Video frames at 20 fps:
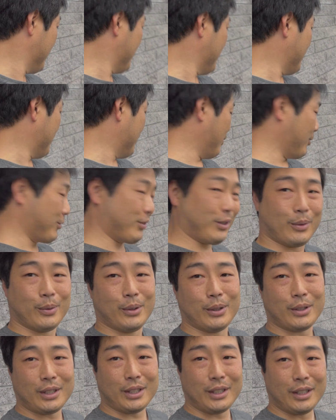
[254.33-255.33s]
hopefully
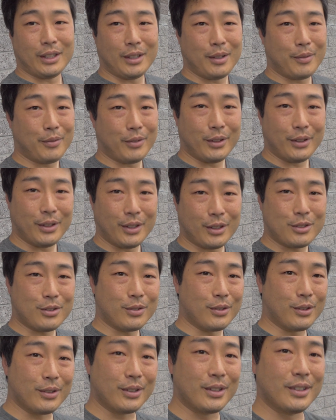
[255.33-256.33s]
we'll clean it up for the next
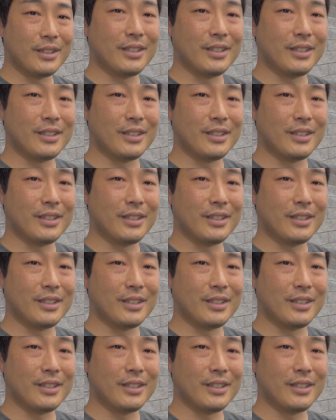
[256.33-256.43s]
few.